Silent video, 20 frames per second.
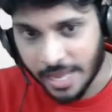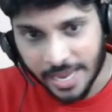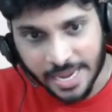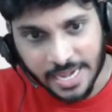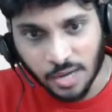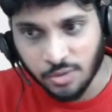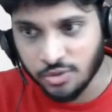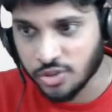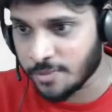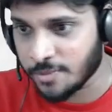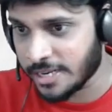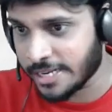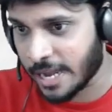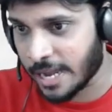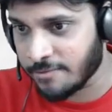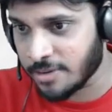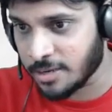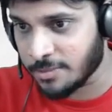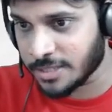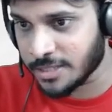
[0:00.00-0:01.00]
Announcement
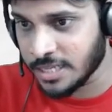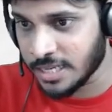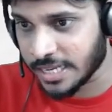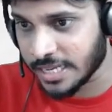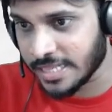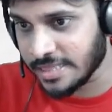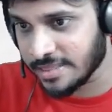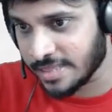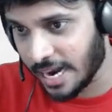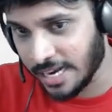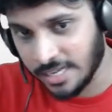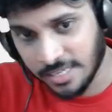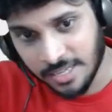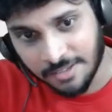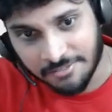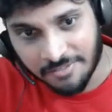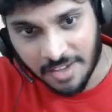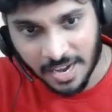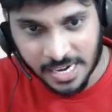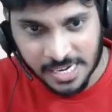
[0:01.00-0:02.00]
tab will be there. In that,
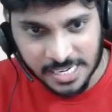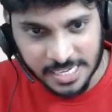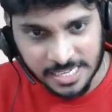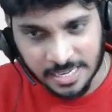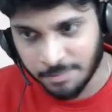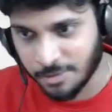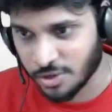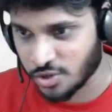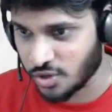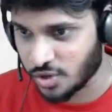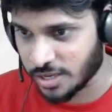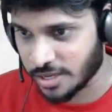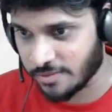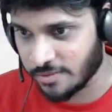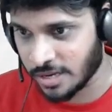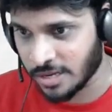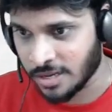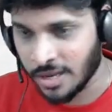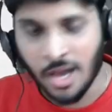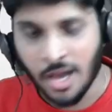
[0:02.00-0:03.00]
faculty numbers are
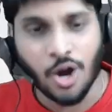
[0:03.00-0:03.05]
given.